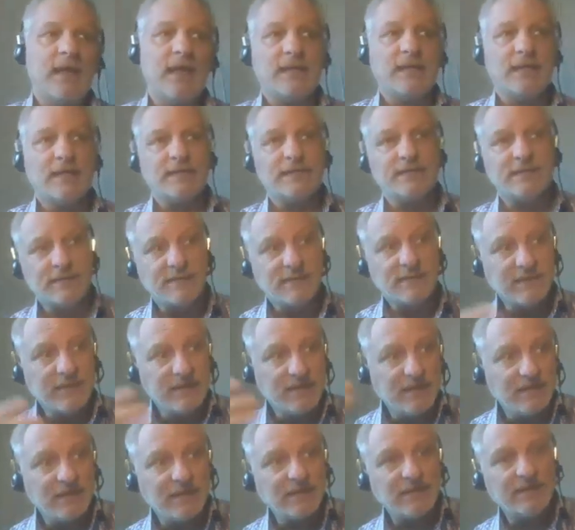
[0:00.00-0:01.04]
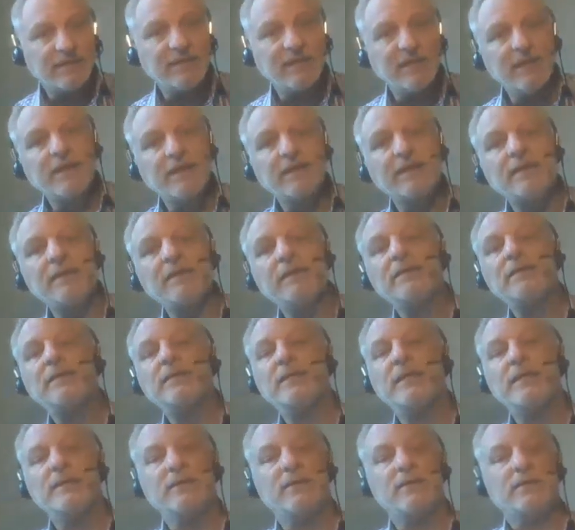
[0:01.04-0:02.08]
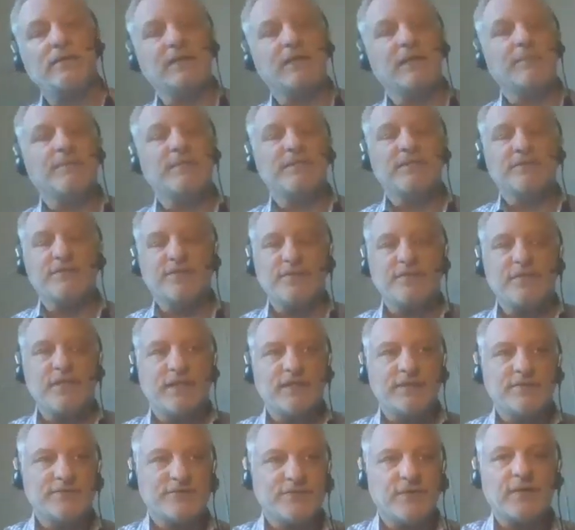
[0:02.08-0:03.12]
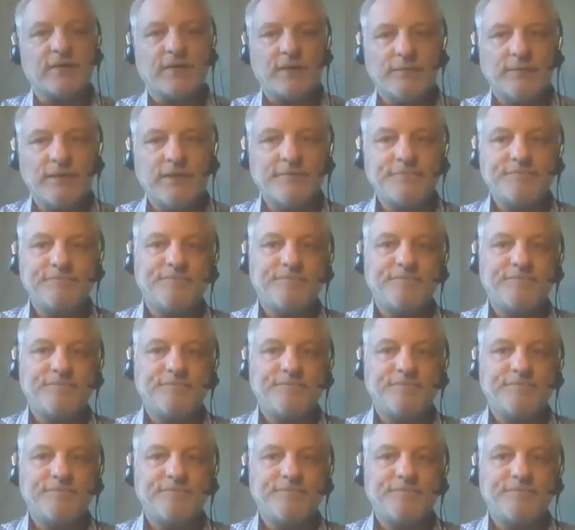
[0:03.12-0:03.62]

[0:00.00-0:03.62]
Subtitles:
And this is the thing that all the companies are kind of struggling with.